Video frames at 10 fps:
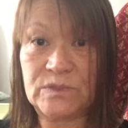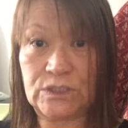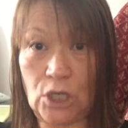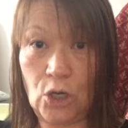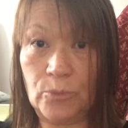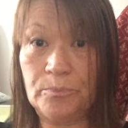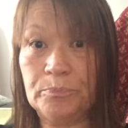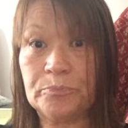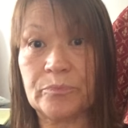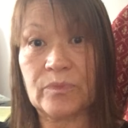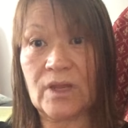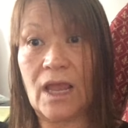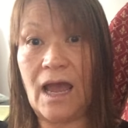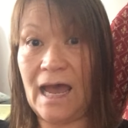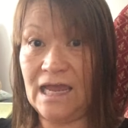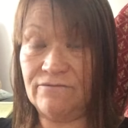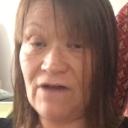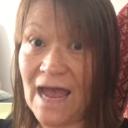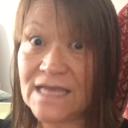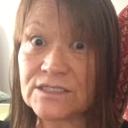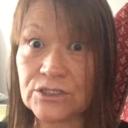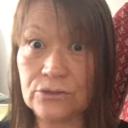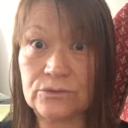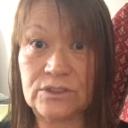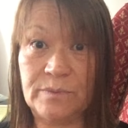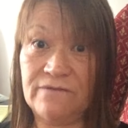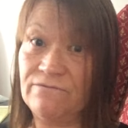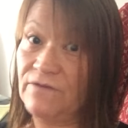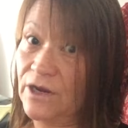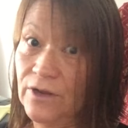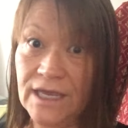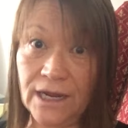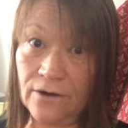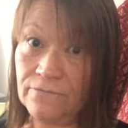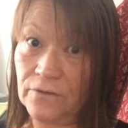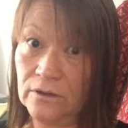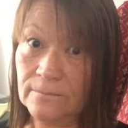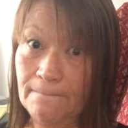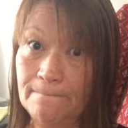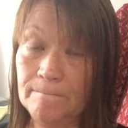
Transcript: So I advise you to be very careful